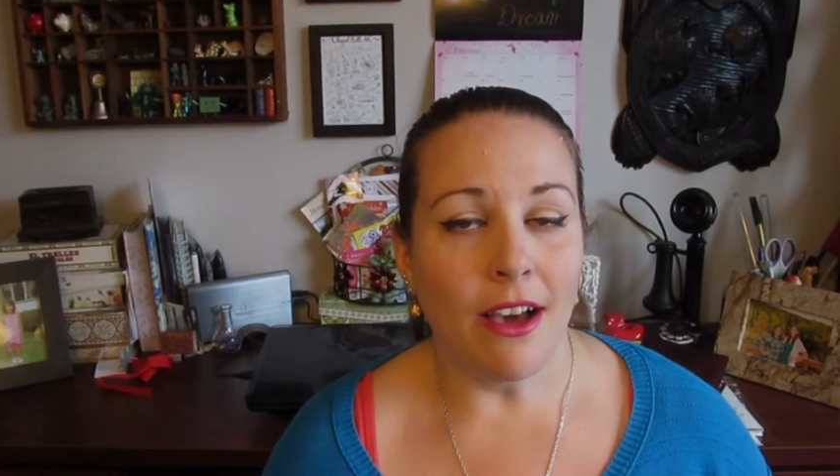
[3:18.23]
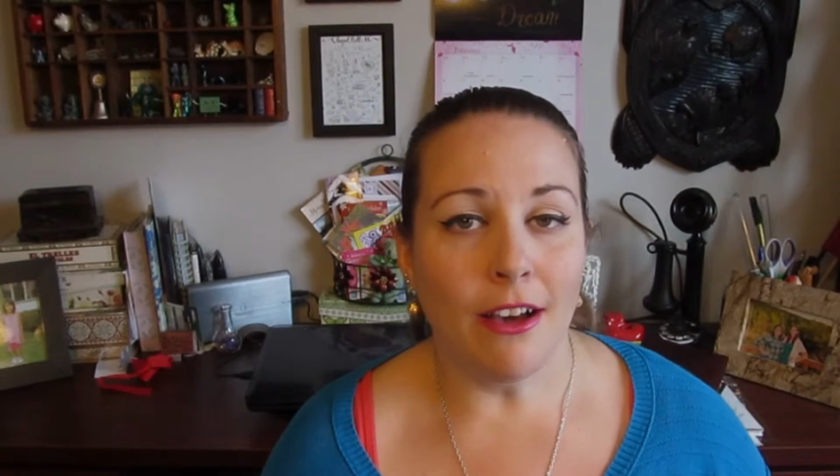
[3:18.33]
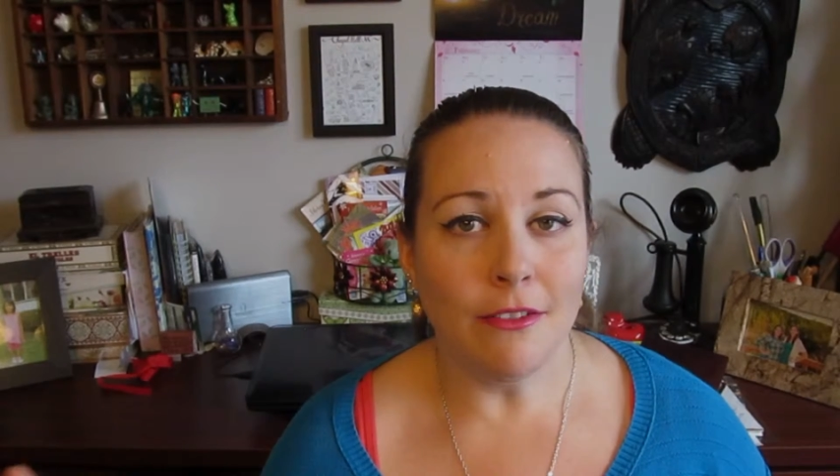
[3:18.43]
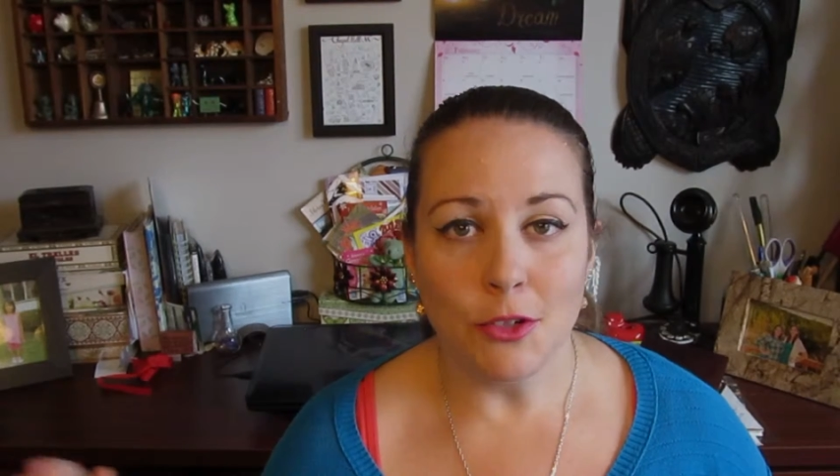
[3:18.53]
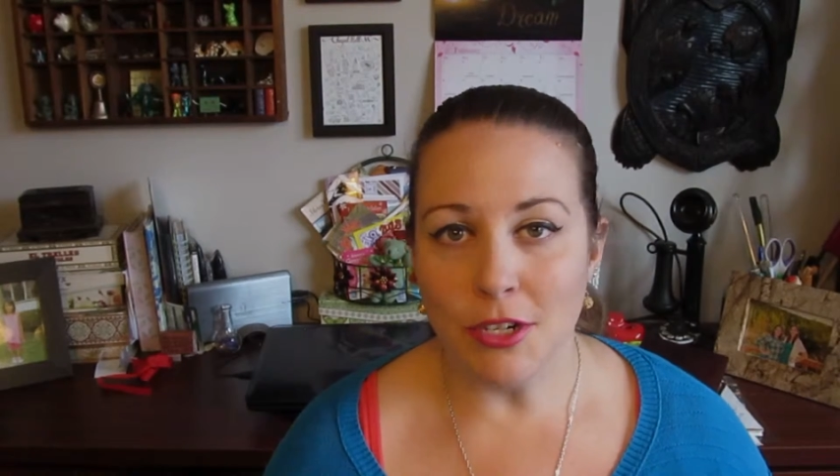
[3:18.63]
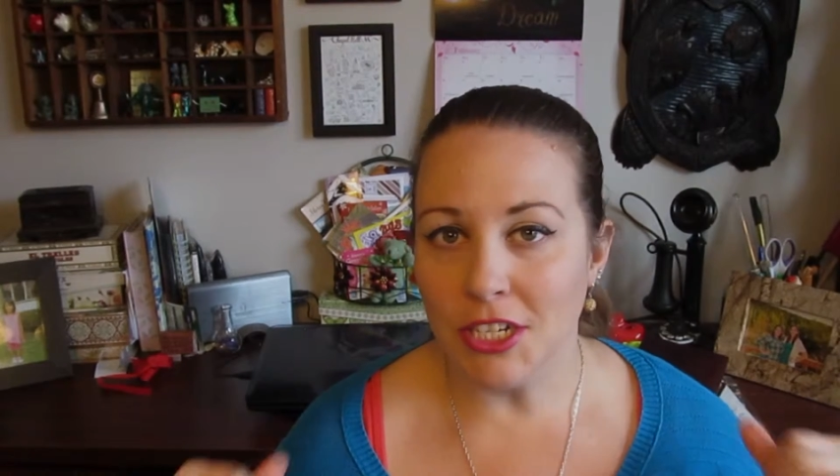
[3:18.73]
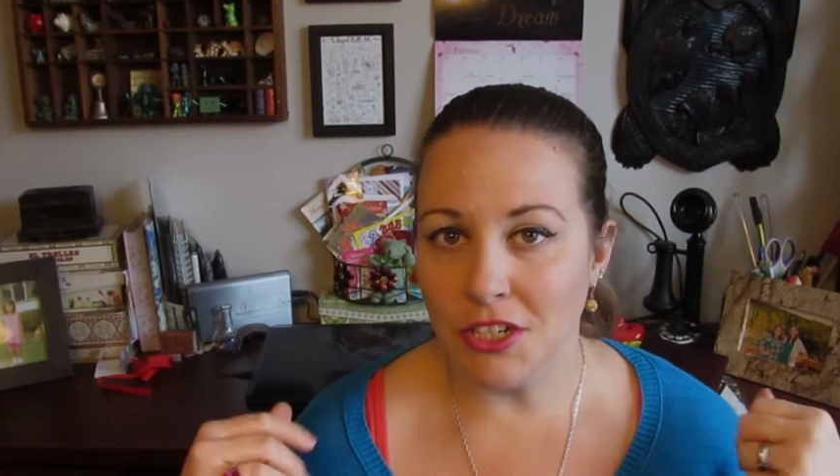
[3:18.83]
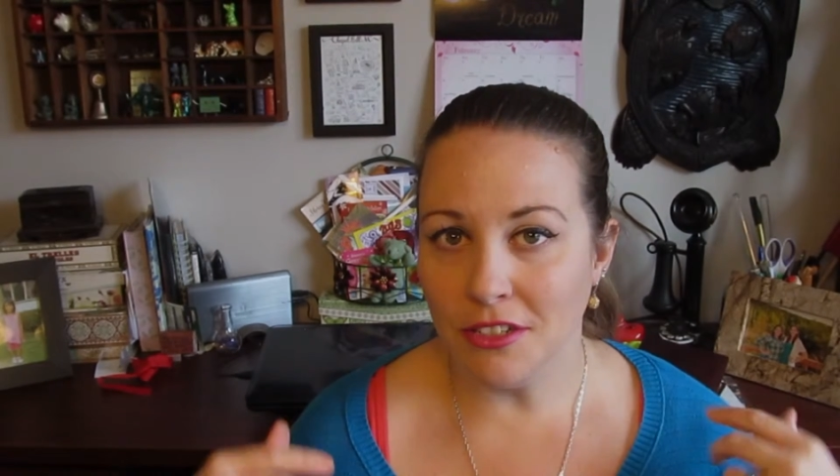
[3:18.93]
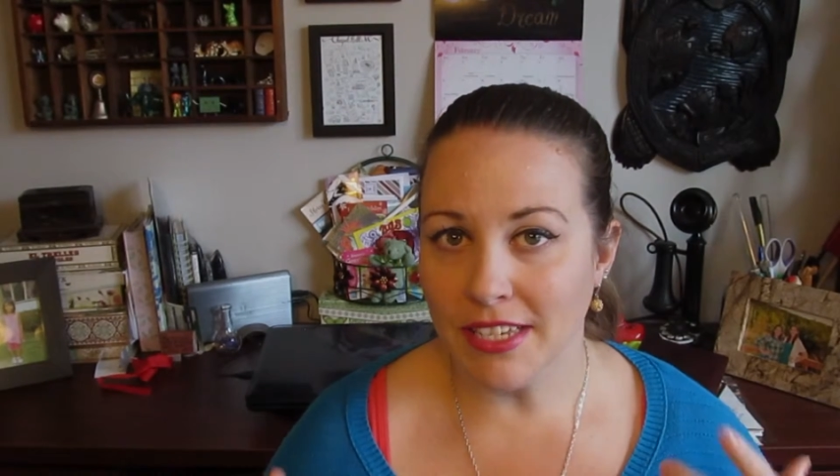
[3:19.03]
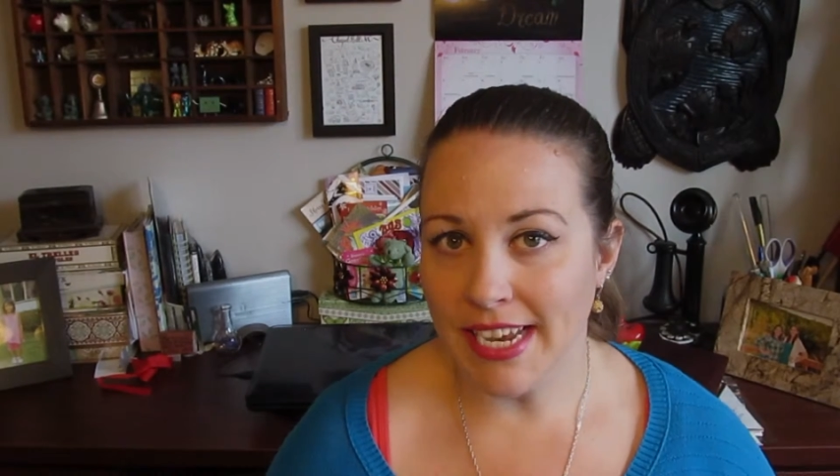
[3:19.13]
of
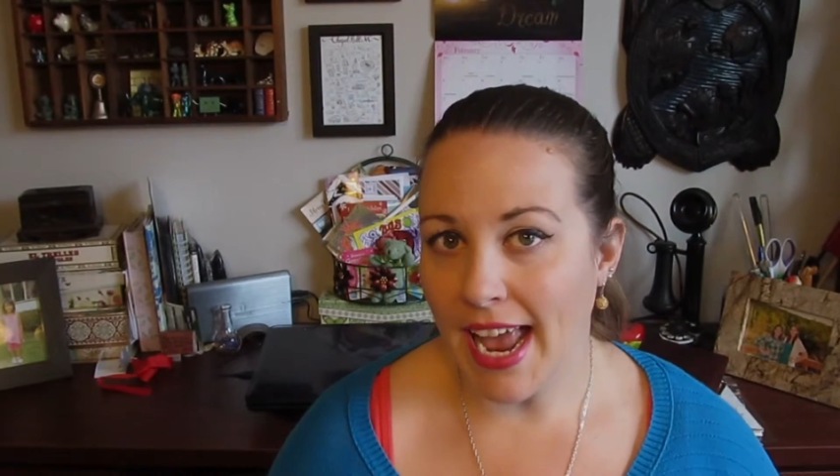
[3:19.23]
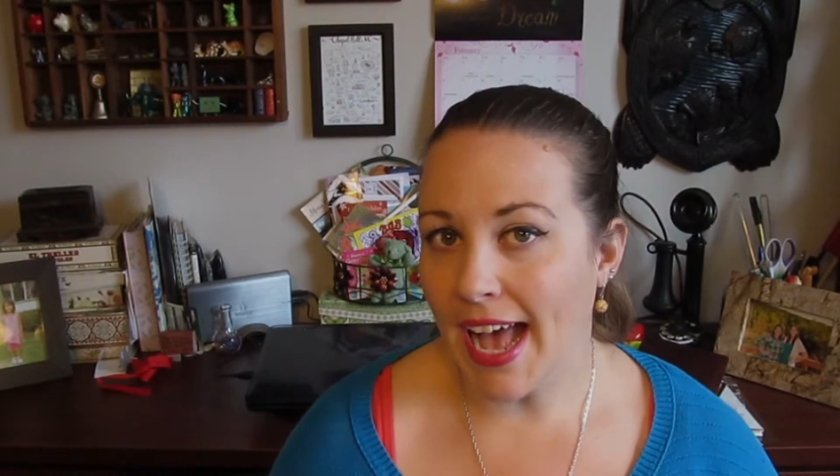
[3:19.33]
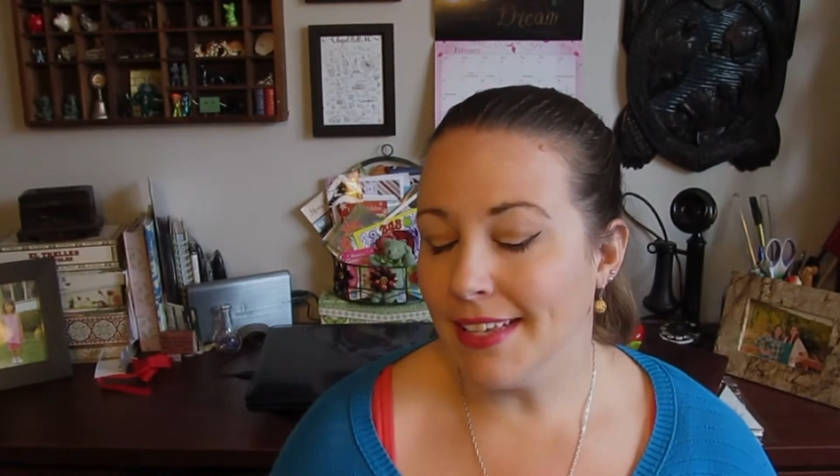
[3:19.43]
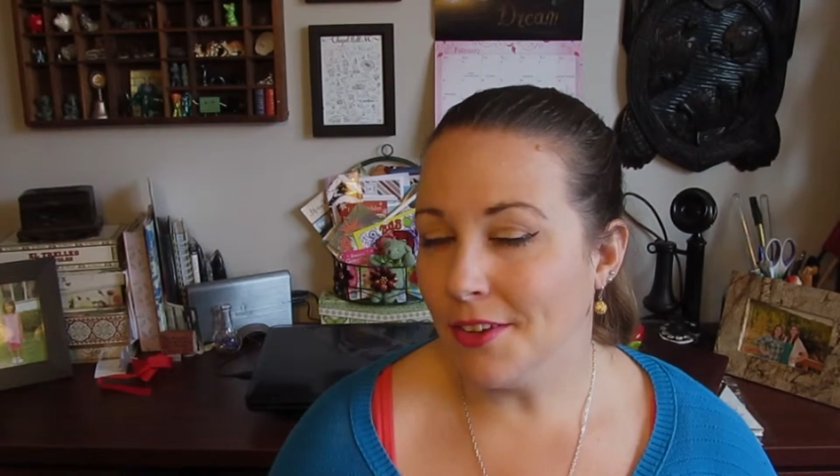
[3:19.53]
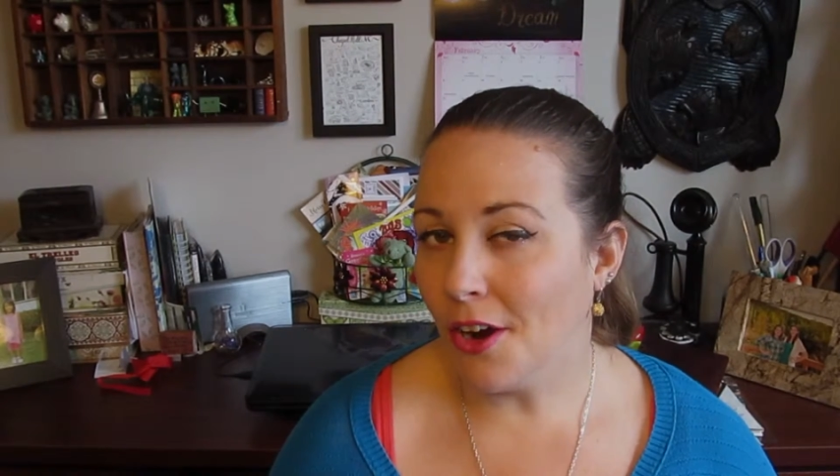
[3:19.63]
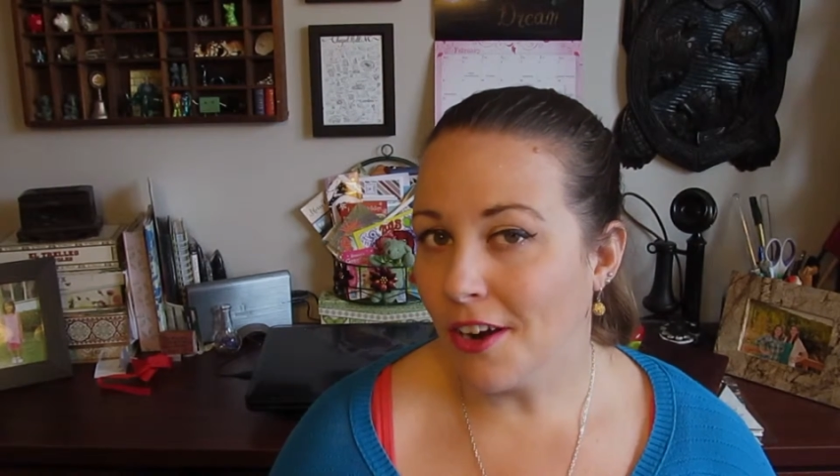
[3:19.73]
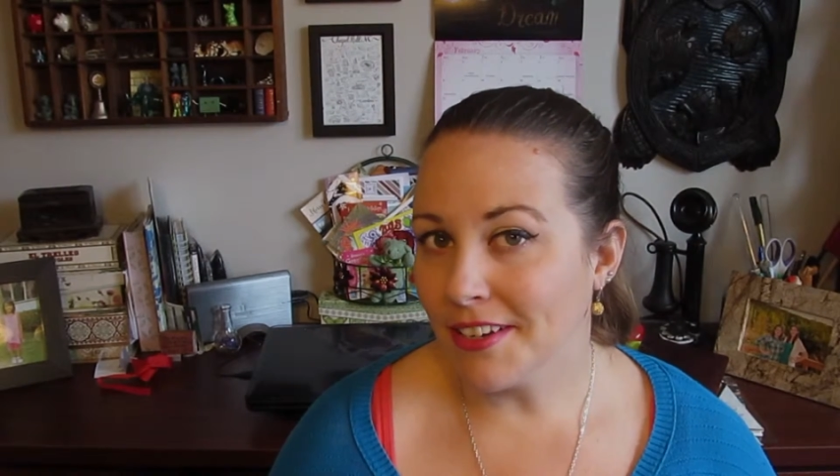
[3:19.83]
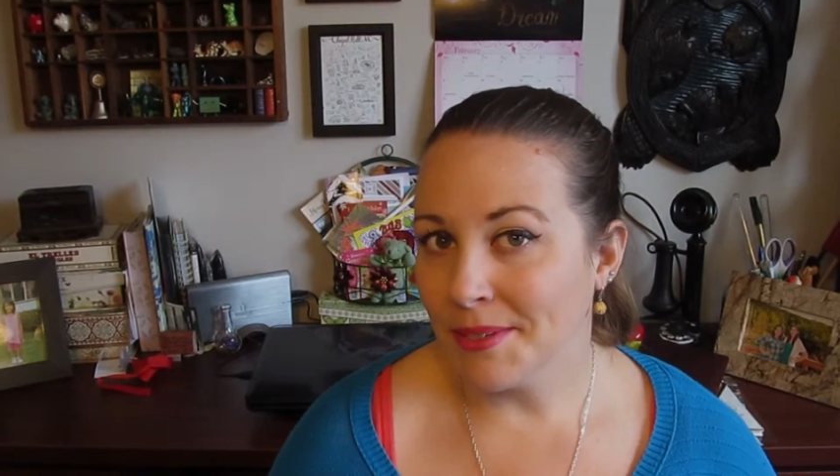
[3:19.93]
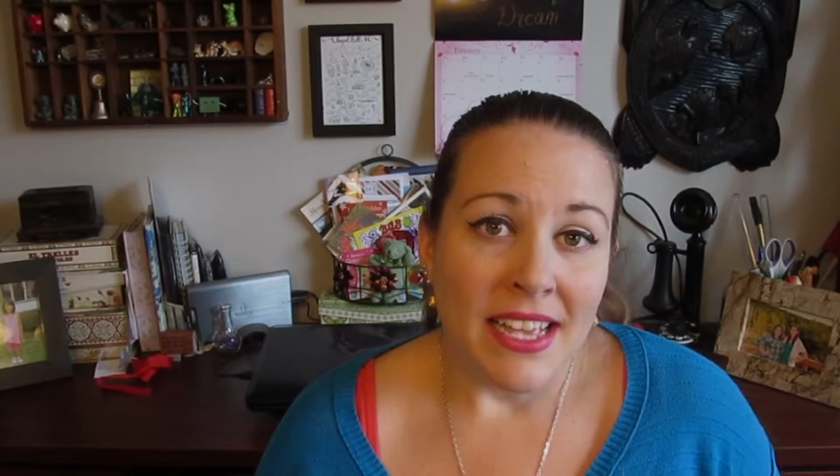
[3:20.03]
traditionally as a heart.